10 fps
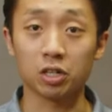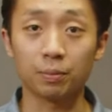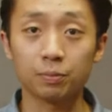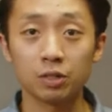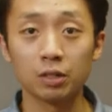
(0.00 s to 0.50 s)

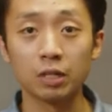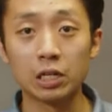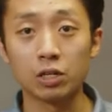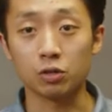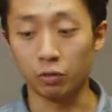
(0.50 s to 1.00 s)
cups.
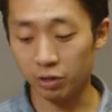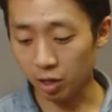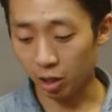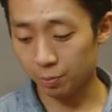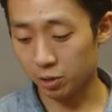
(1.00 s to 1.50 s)
So the
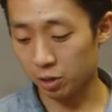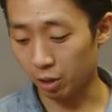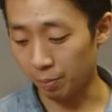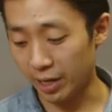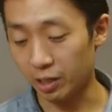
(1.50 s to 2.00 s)
cups
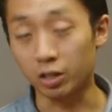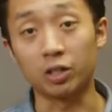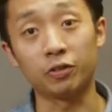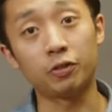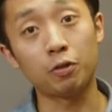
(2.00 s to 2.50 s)
are made
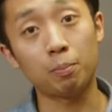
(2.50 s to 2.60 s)
of